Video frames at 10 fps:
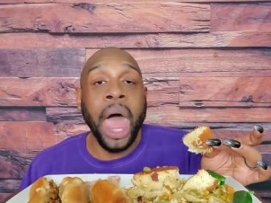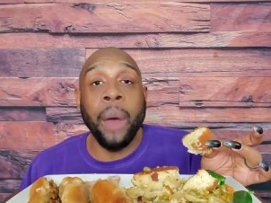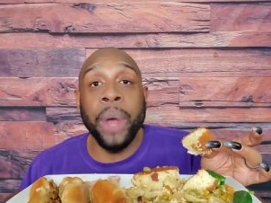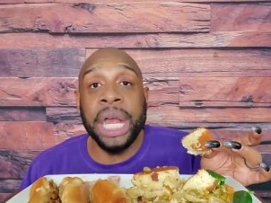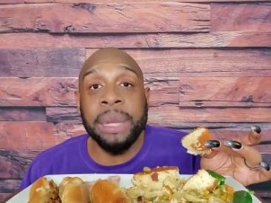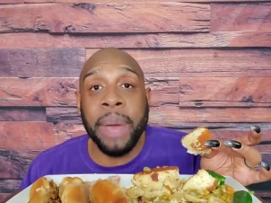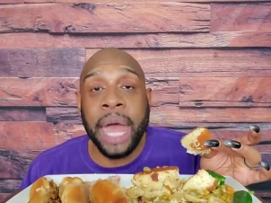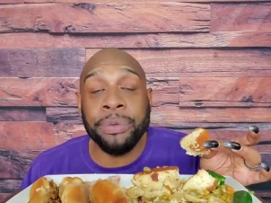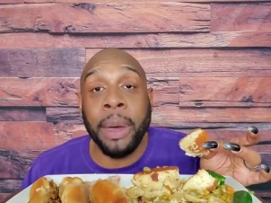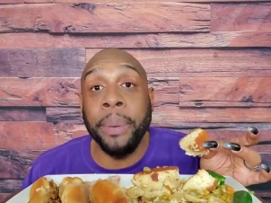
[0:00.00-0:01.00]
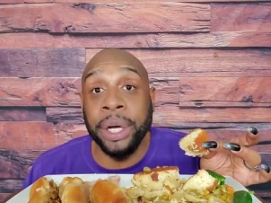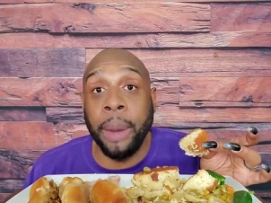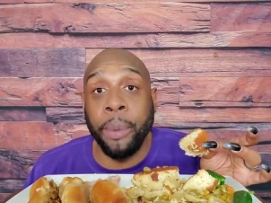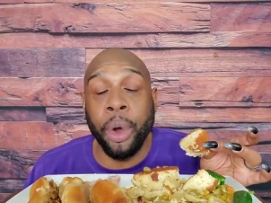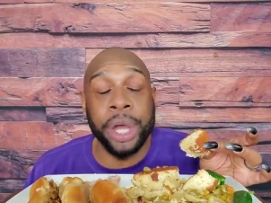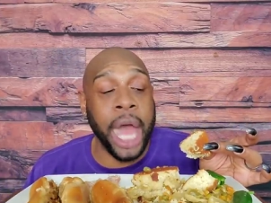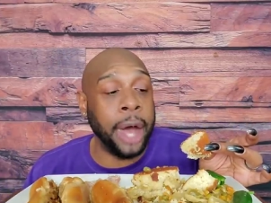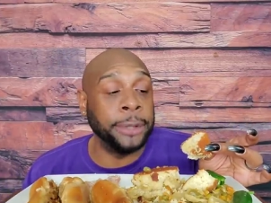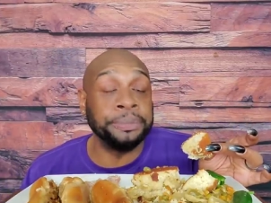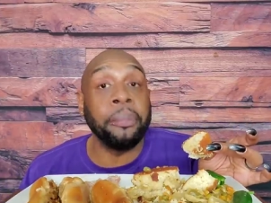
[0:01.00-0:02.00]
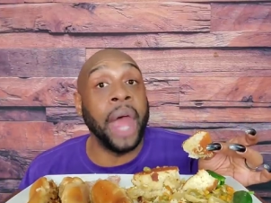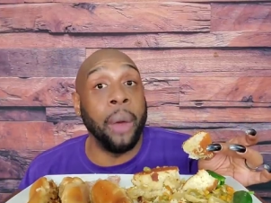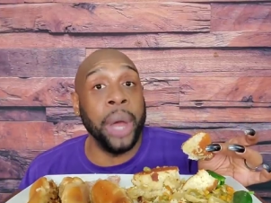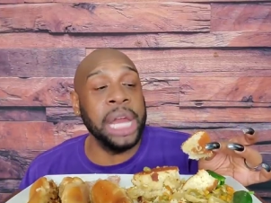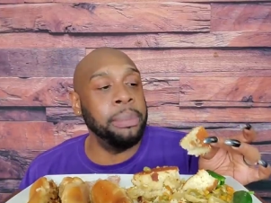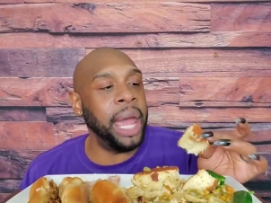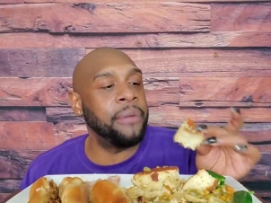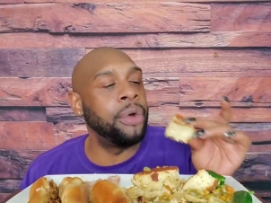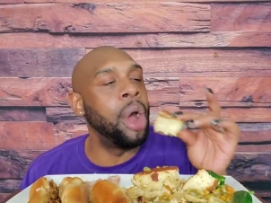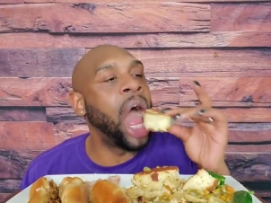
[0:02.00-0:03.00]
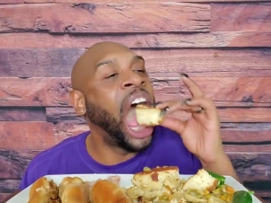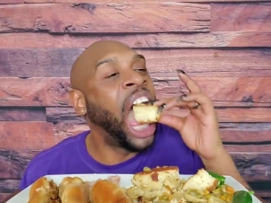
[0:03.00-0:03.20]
I ran in the bathroom. I put it on broil, y'all. I ran in the bathroom.